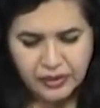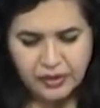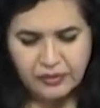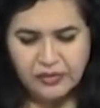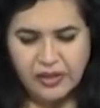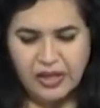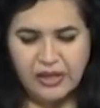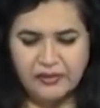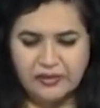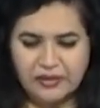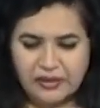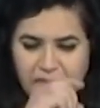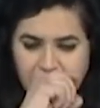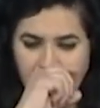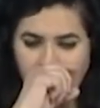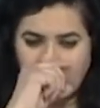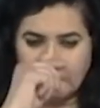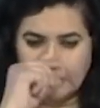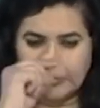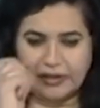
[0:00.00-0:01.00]
We have seen
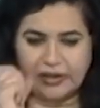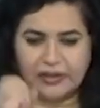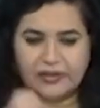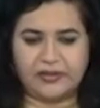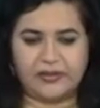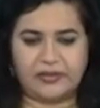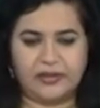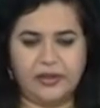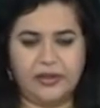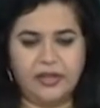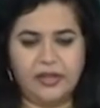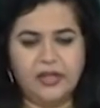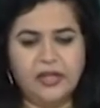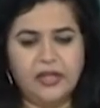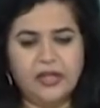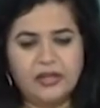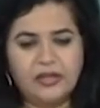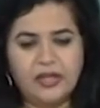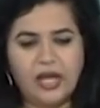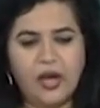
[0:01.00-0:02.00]
all this.
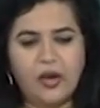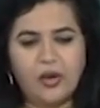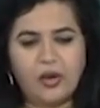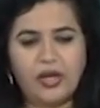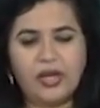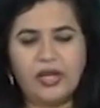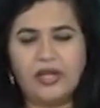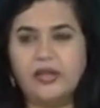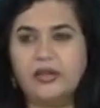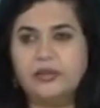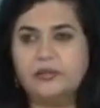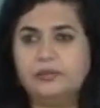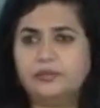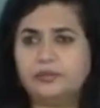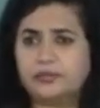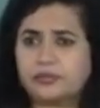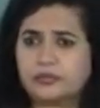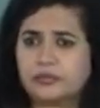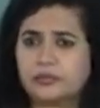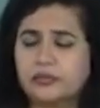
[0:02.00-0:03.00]
Now, um,
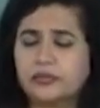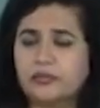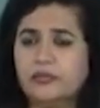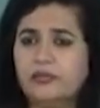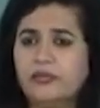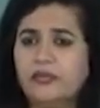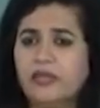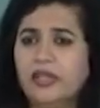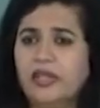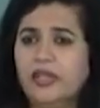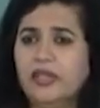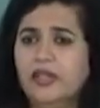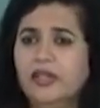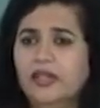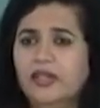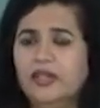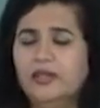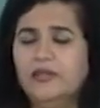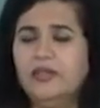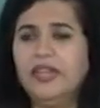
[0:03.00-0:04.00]

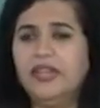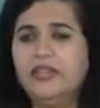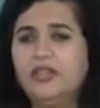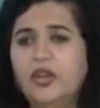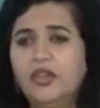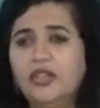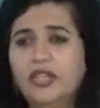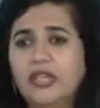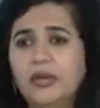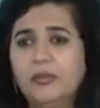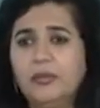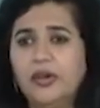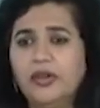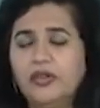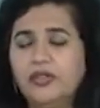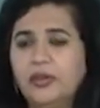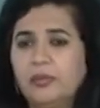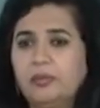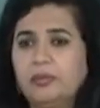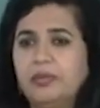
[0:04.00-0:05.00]
uh, we are talking
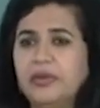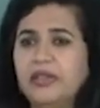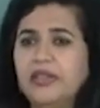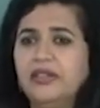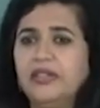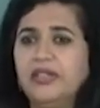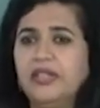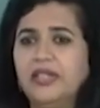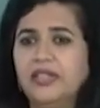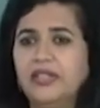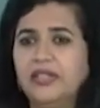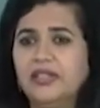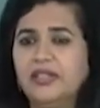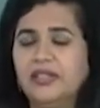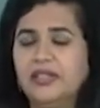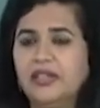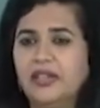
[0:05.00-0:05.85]
about a period.